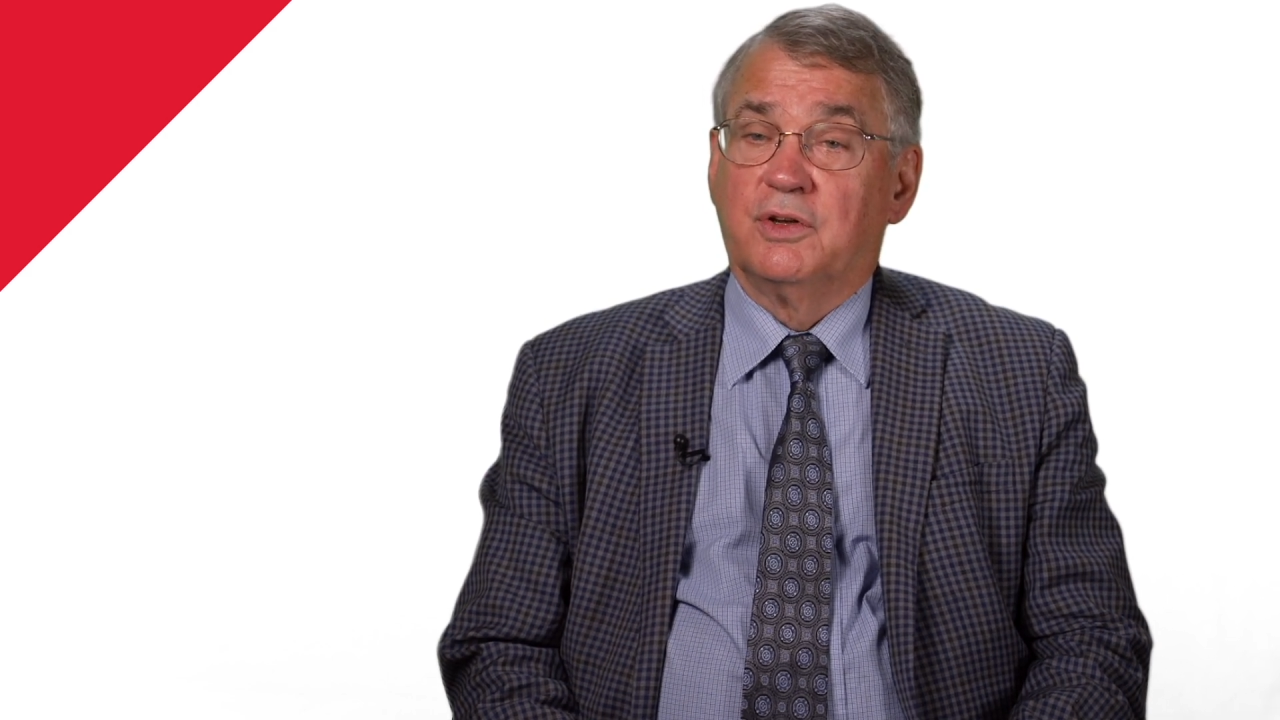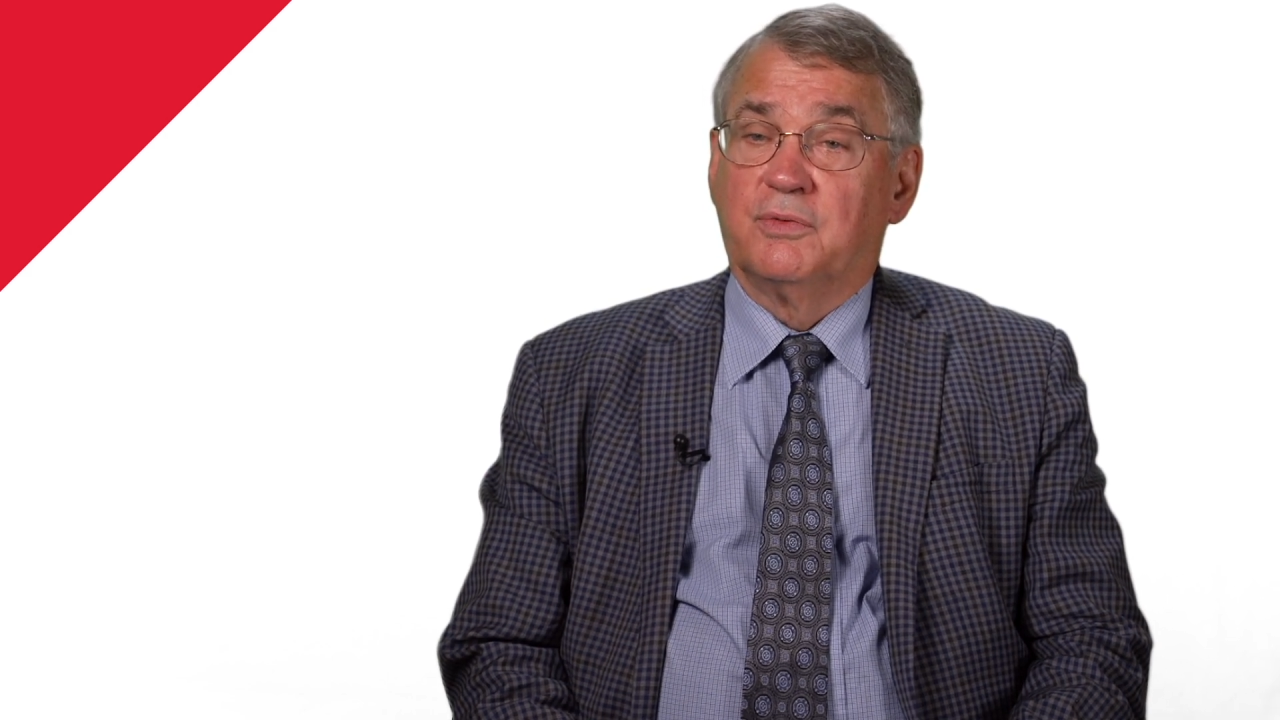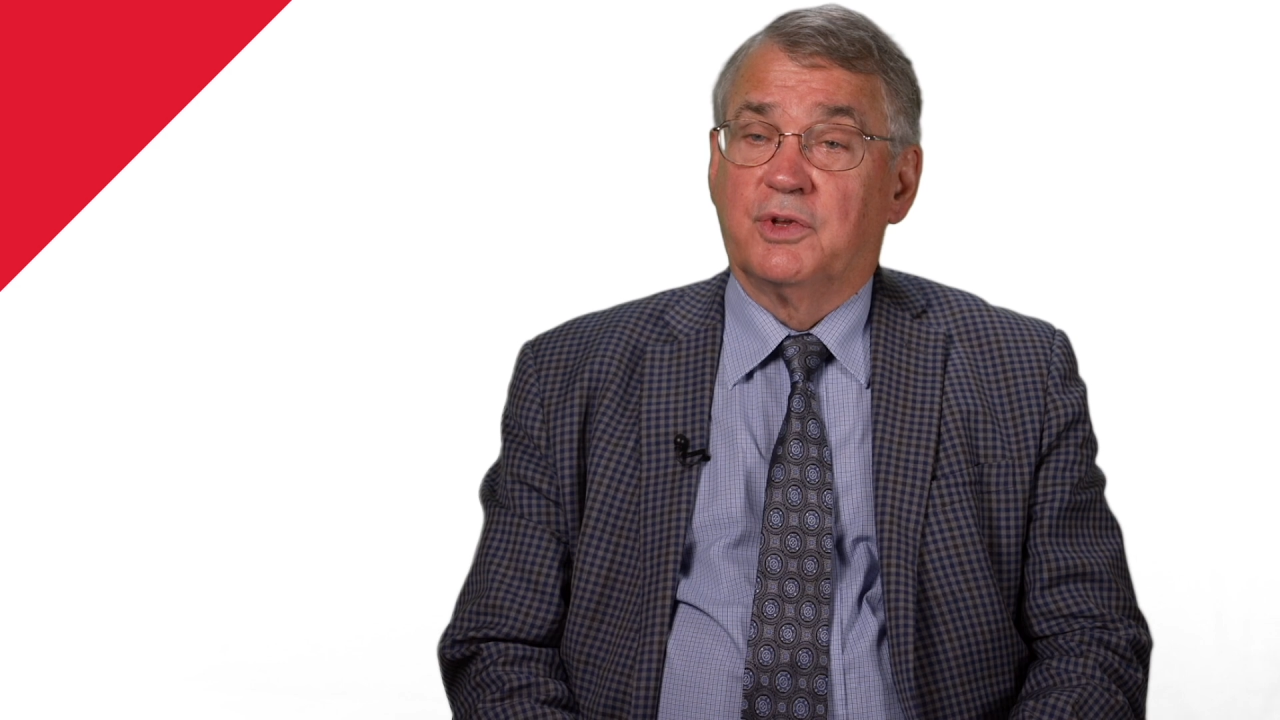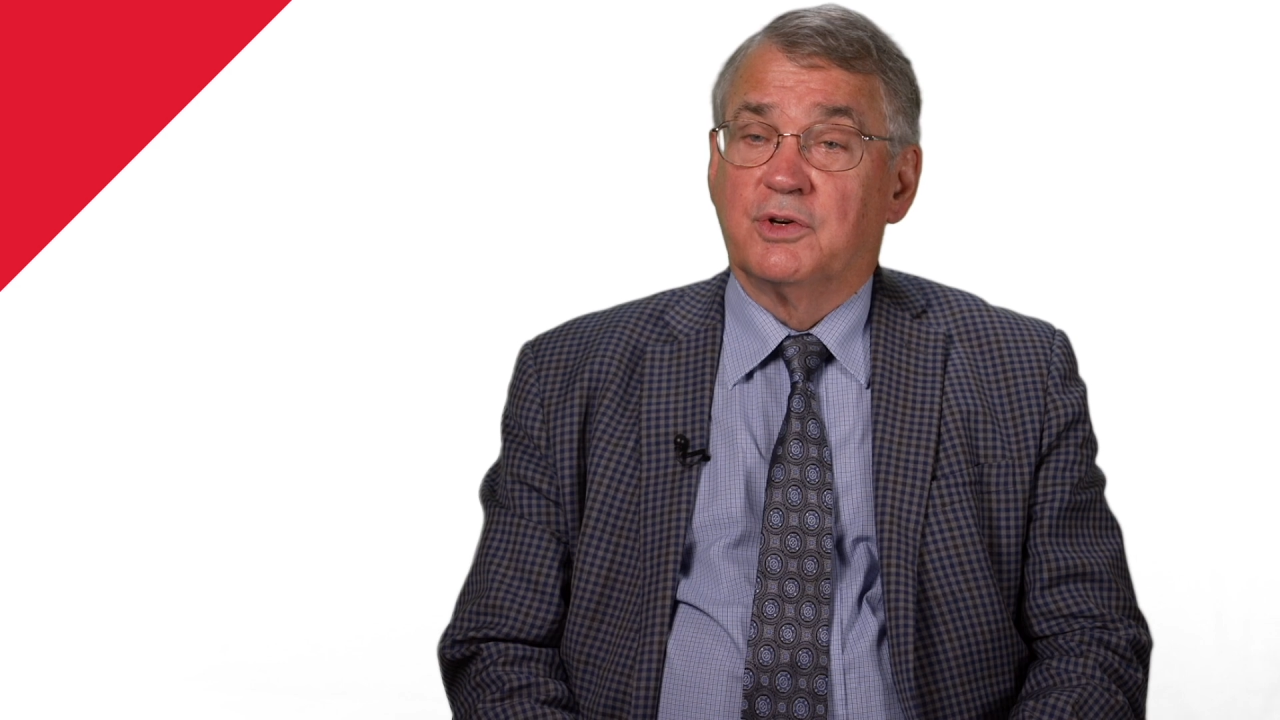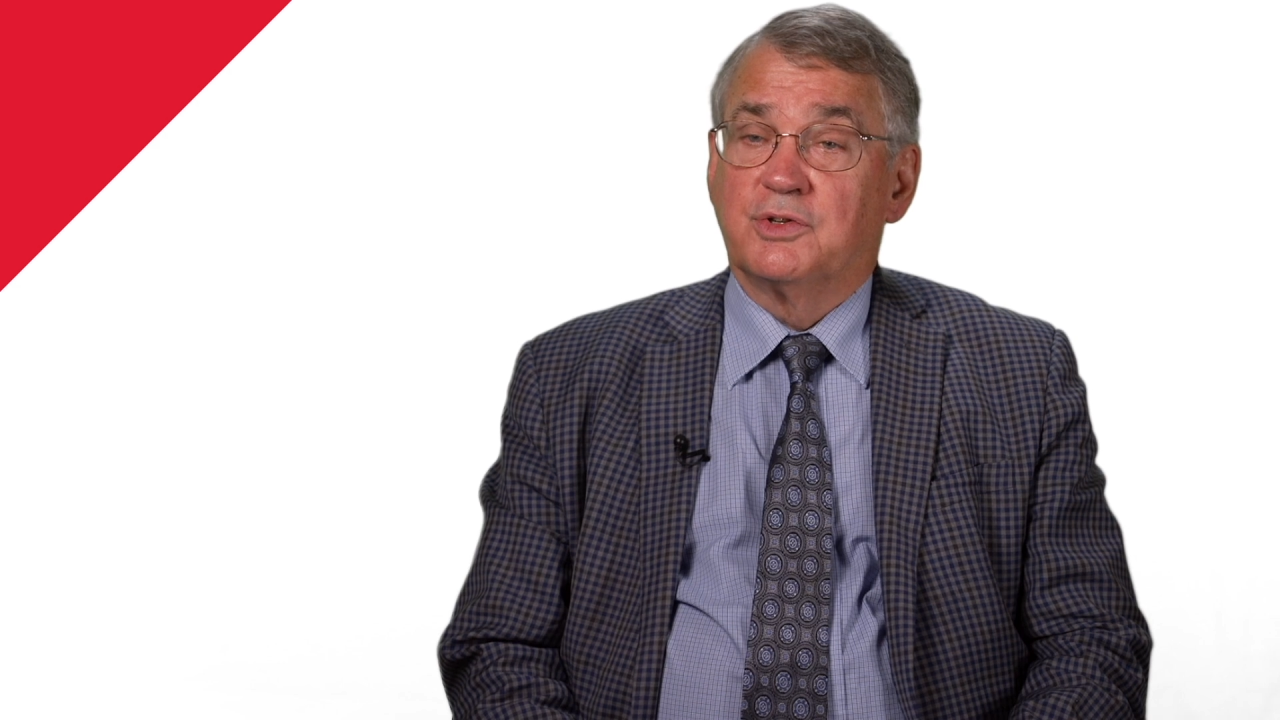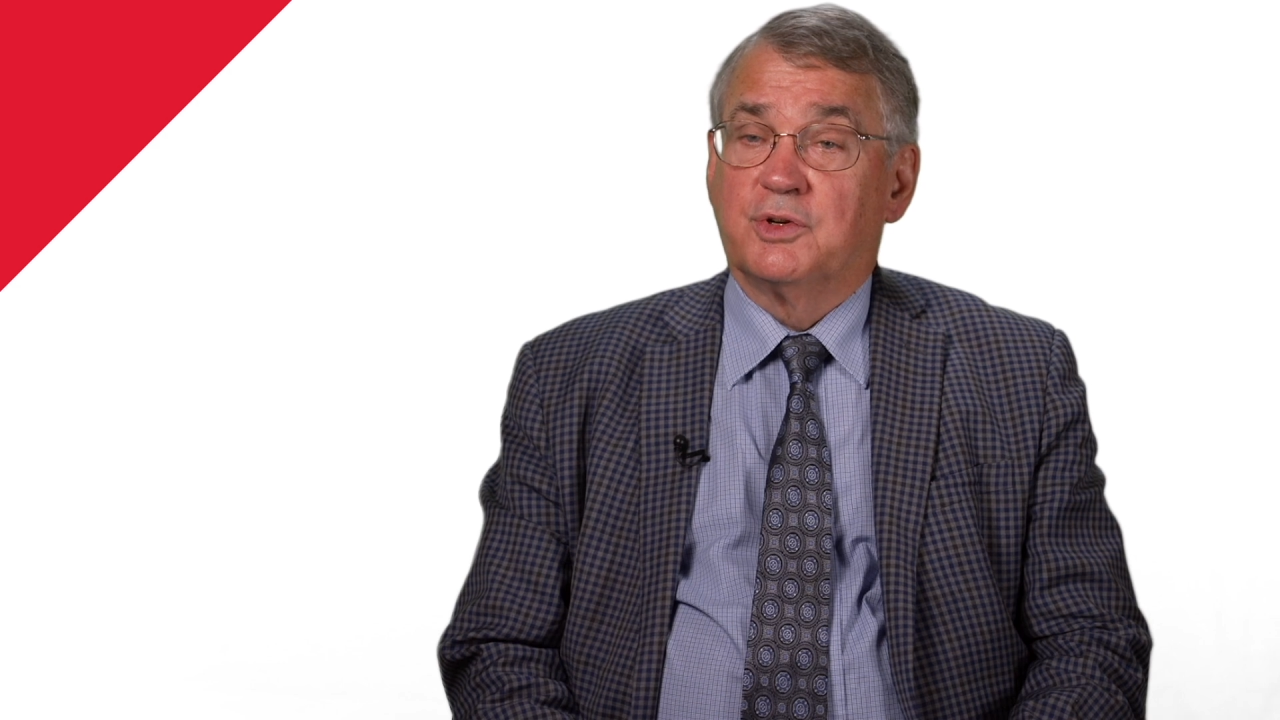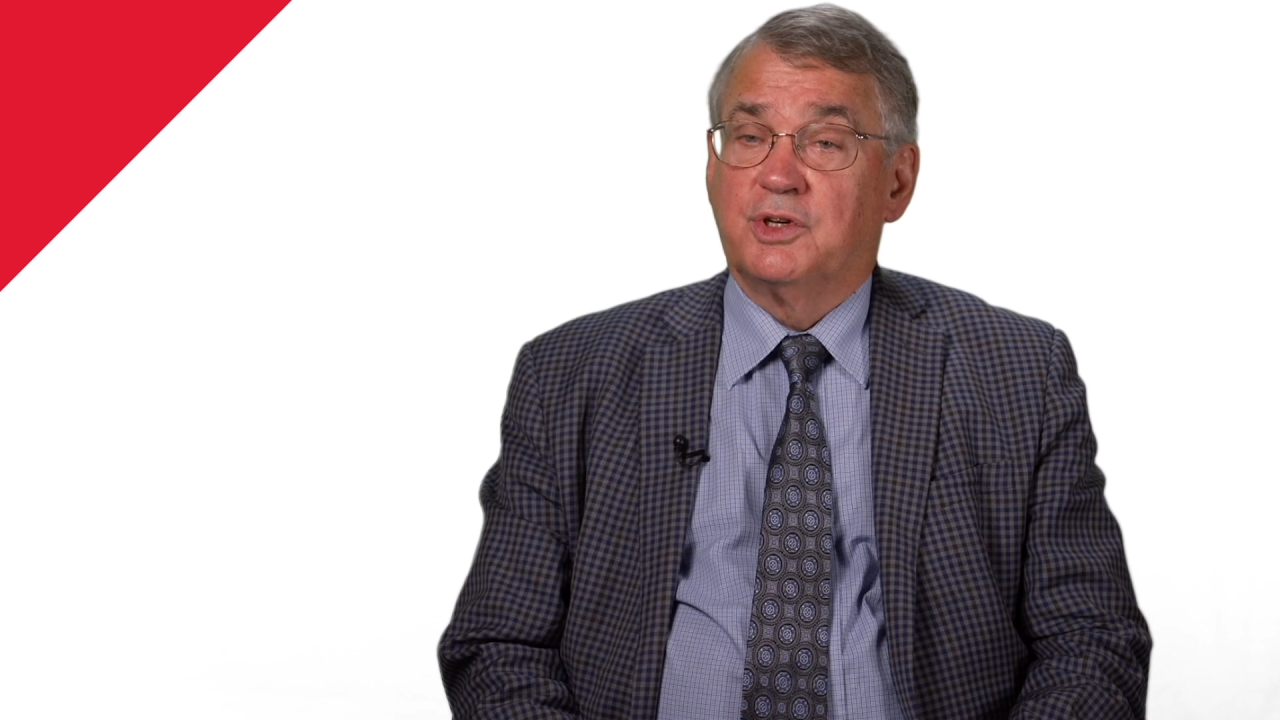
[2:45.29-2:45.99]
if there's a